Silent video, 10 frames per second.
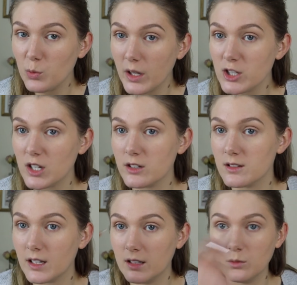much. I
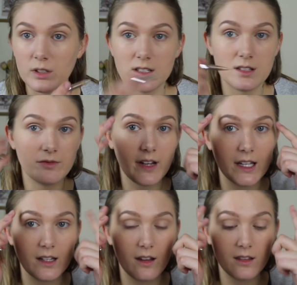just kind of want to
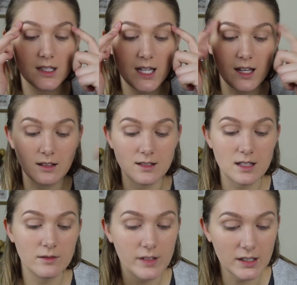define the tails
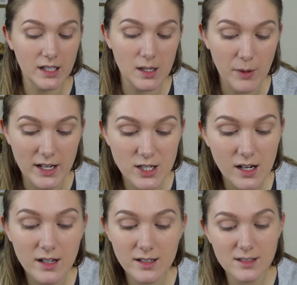and fill in any patchy
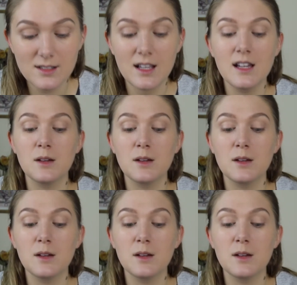areas.